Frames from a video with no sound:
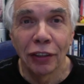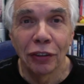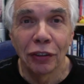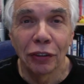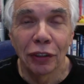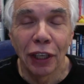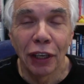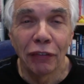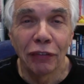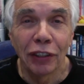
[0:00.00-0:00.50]
to
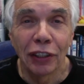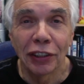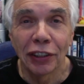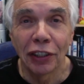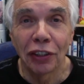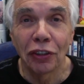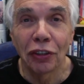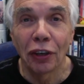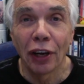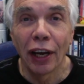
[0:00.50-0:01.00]
give this a
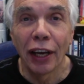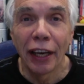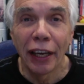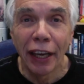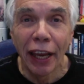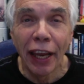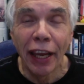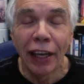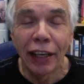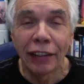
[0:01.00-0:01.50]
try
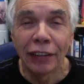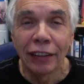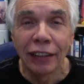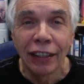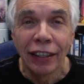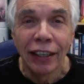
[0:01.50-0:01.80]
again,